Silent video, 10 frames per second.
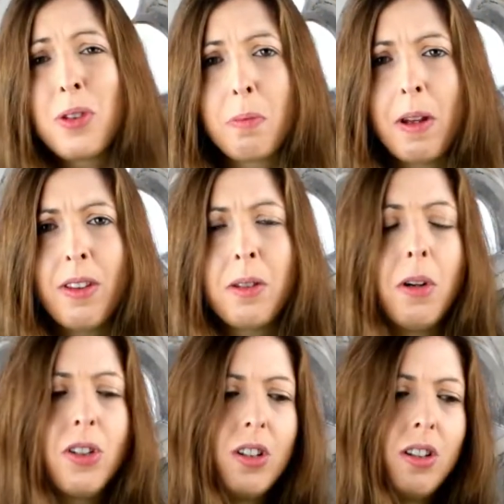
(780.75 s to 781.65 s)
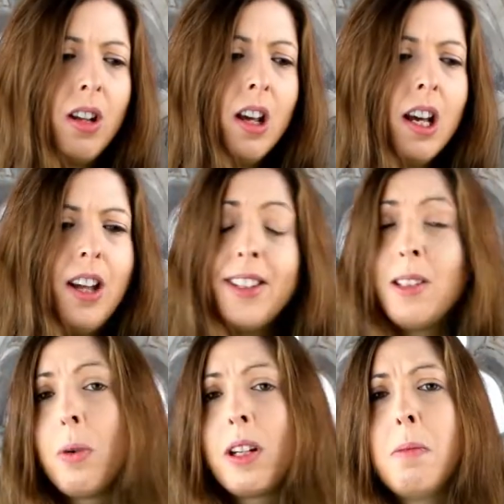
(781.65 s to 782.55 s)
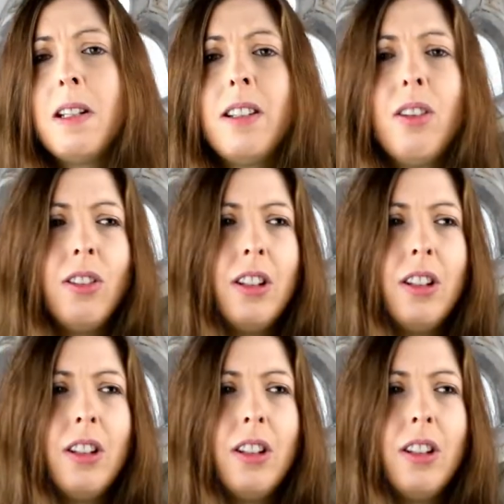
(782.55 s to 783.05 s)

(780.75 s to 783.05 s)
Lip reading: spent this much, and this is what I spent it on.